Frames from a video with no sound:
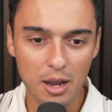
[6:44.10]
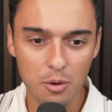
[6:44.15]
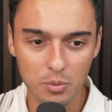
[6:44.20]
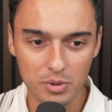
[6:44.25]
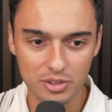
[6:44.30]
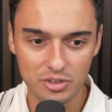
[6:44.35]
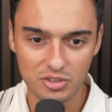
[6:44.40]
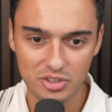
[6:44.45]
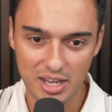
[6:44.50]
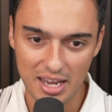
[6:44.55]

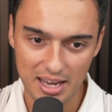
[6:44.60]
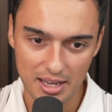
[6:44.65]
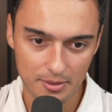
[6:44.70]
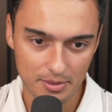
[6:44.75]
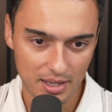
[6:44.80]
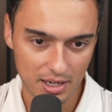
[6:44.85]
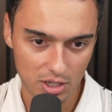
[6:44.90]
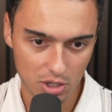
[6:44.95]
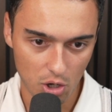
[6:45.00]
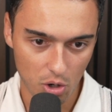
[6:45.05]
would say
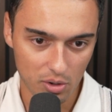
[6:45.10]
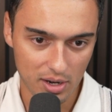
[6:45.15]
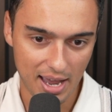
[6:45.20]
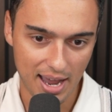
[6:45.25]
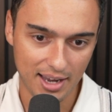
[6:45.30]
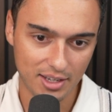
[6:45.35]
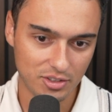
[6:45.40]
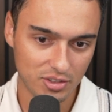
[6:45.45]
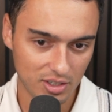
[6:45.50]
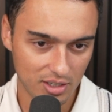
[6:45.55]
that
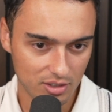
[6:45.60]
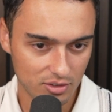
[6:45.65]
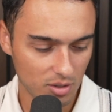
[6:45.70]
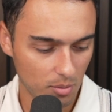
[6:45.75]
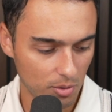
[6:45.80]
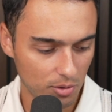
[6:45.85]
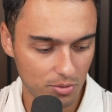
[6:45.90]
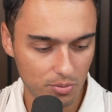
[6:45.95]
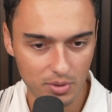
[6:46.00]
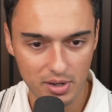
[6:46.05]
Codex is
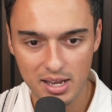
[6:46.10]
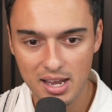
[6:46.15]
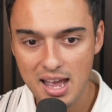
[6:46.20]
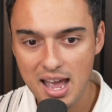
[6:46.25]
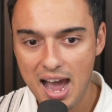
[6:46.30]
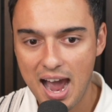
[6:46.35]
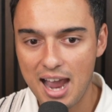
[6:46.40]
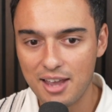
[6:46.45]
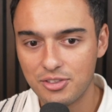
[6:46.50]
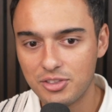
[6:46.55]
number 3.
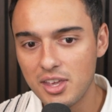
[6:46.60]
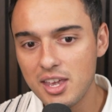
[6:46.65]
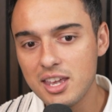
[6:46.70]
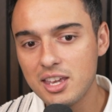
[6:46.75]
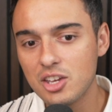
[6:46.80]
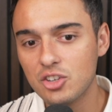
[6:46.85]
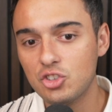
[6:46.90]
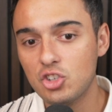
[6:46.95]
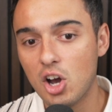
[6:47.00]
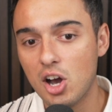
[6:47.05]
I
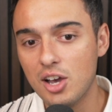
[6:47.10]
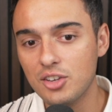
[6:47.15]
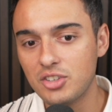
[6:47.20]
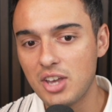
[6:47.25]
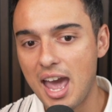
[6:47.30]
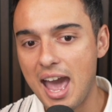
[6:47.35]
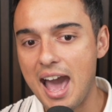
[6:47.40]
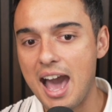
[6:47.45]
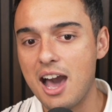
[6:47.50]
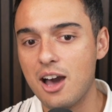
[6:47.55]
think it does
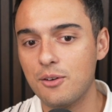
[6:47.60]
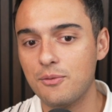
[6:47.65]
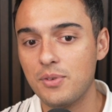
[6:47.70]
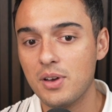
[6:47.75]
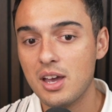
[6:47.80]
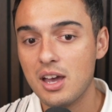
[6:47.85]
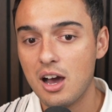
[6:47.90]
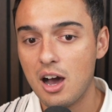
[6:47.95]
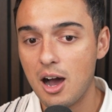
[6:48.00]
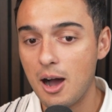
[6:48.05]
have
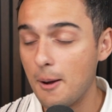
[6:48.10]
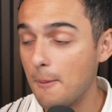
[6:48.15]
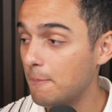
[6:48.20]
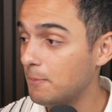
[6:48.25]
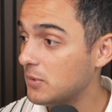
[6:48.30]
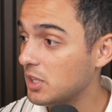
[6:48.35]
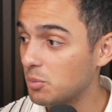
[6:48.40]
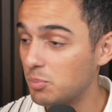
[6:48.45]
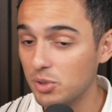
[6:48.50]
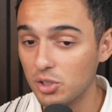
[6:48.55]

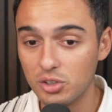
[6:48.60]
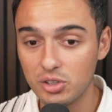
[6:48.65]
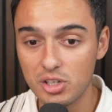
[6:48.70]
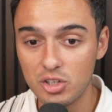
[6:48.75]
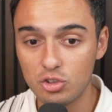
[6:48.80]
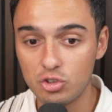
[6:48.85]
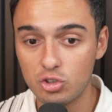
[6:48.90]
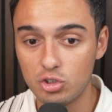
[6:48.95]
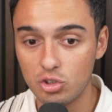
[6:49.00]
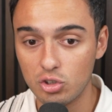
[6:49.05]
the
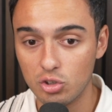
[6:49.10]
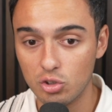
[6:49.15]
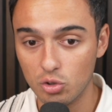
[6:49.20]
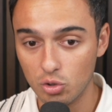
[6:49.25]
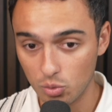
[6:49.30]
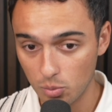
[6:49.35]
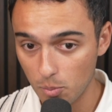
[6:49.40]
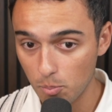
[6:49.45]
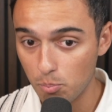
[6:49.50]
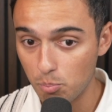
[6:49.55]
ability
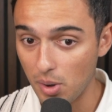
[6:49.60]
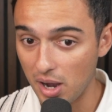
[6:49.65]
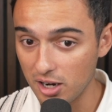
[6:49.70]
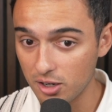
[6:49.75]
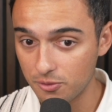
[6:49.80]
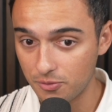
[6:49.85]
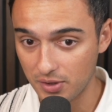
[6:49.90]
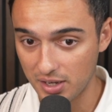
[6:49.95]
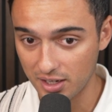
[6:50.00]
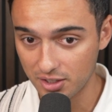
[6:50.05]
to
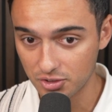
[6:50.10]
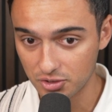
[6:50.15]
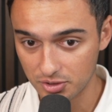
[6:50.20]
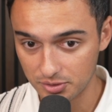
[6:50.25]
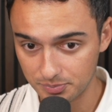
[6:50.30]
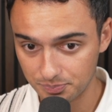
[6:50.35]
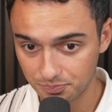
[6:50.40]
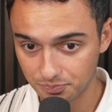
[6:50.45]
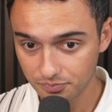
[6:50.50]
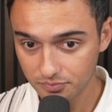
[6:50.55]
bug
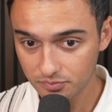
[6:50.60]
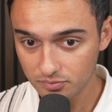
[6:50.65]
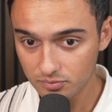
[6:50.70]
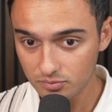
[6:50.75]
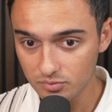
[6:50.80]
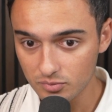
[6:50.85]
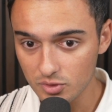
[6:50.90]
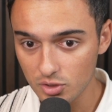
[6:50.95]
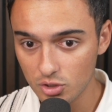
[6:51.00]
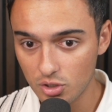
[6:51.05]
fix.
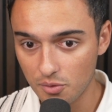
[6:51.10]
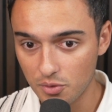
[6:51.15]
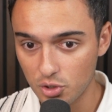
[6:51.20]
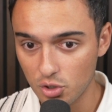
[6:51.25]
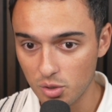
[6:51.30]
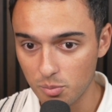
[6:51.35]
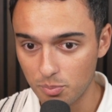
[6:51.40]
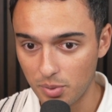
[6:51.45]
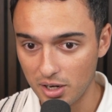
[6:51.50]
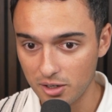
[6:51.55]
So if you're
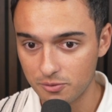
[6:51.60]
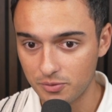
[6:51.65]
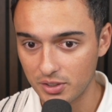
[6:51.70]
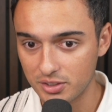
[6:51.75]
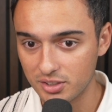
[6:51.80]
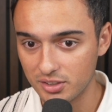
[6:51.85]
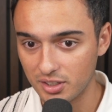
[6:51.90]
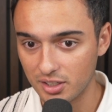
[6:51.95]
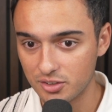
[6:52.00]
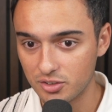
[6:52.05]
doing bug
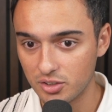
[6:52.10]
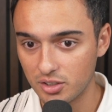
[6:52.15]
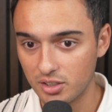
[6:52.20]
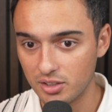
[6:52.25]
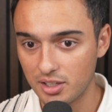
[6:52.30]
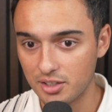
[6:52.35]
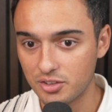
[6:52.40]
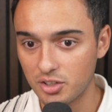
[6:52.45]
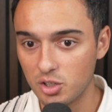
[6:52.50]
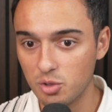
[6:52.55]
fixing, let's say
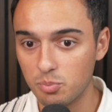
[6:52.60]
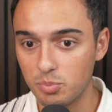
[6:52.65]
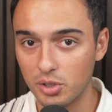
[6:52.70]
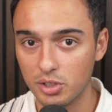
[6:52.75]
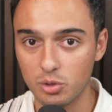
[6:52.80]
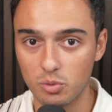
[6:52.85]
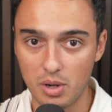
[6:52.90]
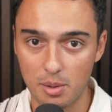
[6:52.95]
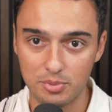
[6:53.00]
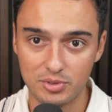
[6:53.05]
you
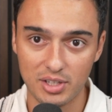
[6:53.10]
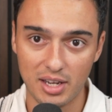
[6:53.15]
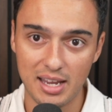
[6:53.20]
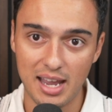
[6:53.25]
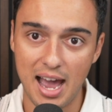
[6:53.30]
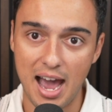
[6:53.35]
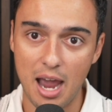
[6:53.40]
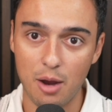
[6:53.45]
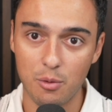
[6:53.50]
build a website. I